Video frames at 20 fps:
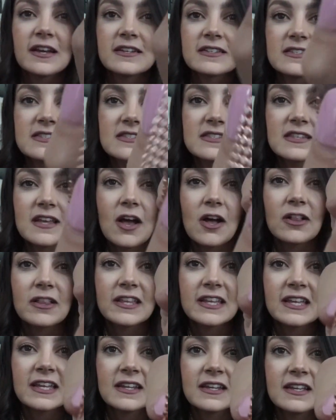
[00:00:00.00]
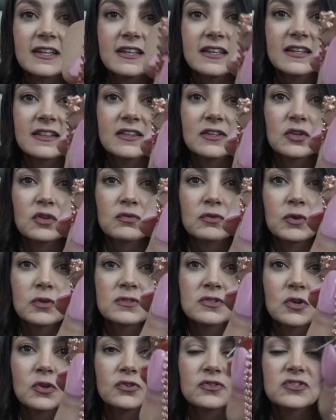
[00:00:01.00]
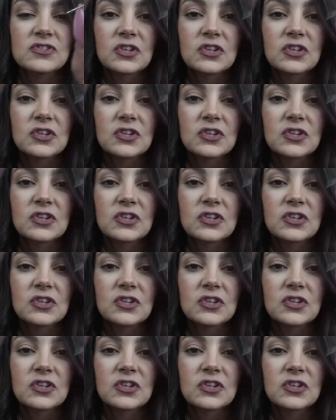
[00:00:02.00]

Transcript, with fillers: a solid little rose gold